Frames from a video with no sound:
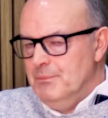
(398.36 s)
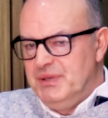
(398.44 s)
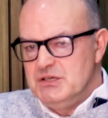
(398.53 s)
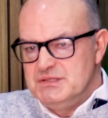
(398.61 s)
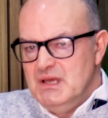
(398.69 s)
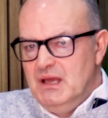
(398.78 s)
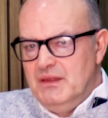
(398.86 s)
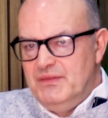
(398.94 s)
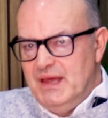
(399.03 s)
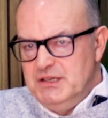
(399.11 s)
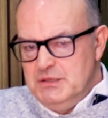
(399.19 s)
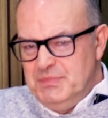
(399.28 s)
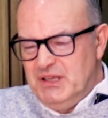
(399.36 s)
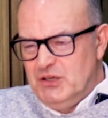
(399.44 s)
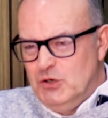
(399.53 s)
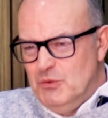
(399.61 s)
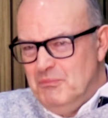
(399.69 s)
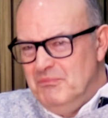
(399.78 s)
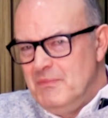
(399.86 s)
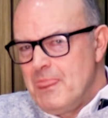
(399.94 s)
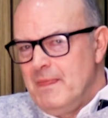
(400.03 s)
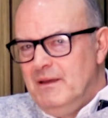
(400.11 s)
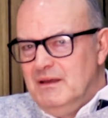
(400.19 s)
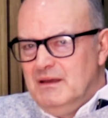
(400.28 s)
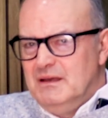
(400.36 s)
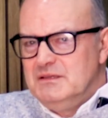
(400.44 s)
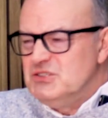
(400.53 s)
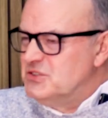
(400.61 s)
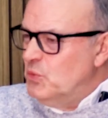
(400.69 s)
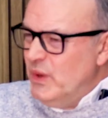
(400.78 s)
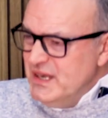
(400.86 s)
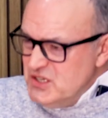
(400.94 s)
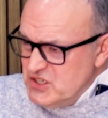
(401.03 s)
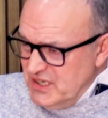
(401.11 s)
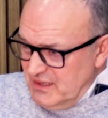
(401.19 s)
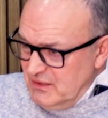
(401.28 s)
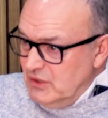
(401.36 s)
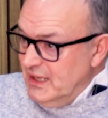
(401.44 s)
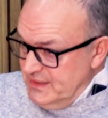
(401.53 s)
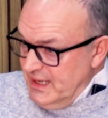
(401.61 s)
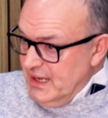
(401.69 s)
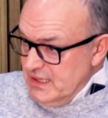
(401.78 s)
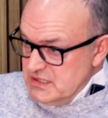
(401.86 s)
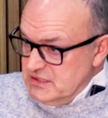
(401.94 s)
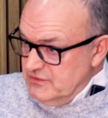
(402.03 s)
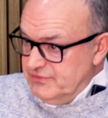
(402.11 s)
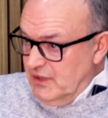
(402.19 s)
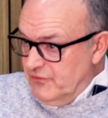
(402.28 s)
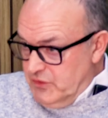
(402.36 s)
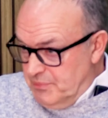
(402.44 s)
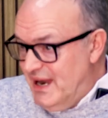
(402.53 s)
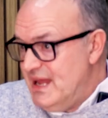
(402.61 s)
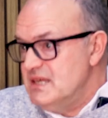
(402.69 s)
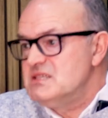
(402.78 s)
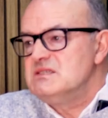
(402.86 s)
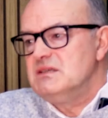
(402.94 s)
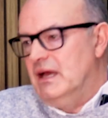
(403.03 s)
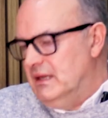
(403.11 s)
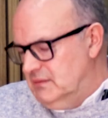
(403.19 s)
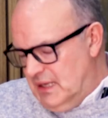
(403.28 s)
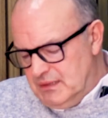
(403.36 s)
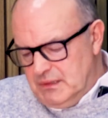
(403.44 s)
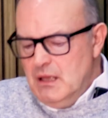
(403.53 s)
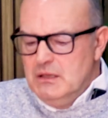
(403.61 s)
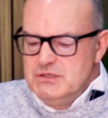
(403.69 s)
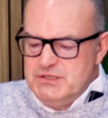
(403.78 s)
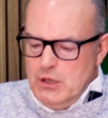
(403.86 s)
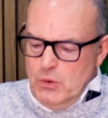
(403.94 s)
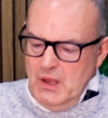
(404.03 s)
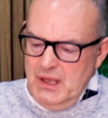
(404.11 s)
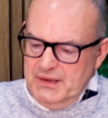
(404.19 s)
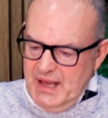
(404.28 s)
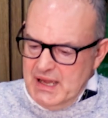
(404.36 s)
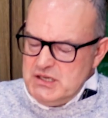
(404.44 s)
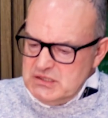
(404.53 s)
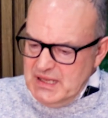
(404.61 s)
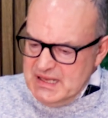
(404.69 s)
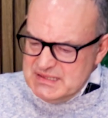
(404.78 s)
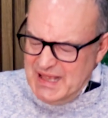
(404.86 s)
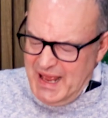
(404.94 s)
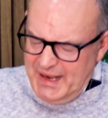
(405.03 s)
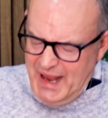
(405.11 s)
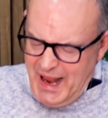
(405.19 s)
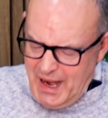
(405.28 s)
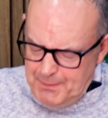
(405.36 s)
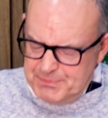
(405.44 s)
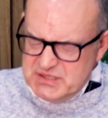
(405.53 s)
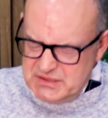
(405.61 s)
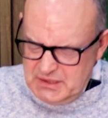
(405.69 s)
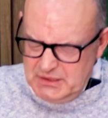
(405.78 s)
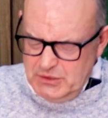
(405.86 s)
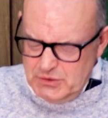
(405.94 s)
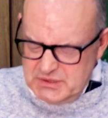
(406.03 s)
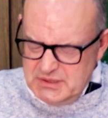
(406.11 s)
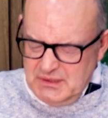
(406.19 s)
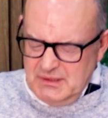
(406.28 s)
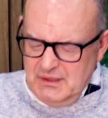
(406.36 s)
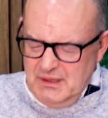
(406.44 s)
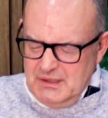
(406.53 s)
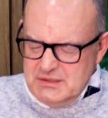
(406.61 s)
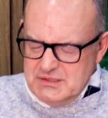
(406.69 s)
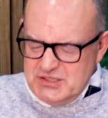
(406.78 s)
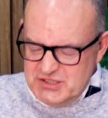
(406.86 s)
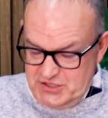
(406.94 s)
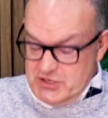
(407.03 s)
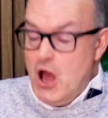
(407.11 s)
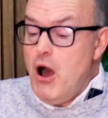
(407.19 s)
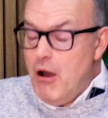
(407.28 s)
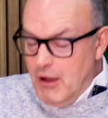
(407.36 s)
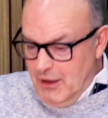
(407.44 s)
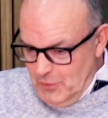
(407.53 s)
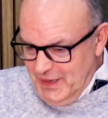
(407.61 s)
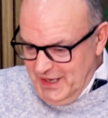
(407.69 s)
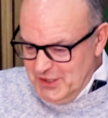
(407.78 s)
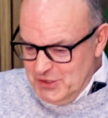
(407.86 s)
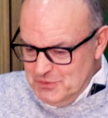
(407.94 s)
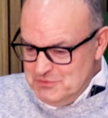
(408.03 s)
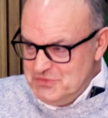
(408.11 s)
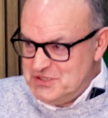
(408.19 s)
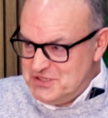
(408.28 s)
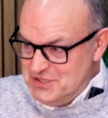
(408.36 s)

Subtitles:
Because then you become just a whinger in the eyes of the press. And so Nigel is an absolute star when it comes